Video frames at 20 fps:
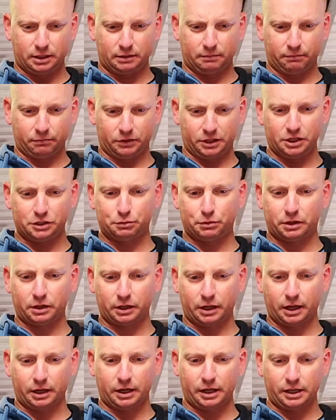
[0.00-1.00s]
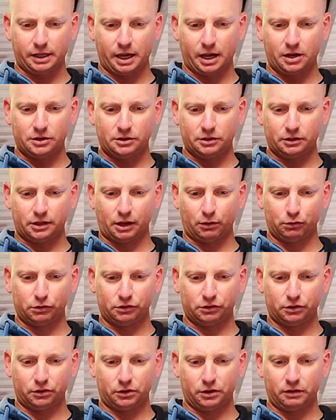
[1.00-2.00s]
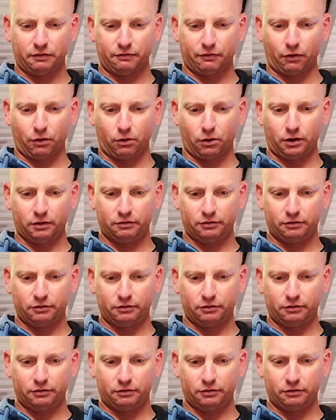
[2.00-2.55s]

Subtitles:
This one only goes as low as 35,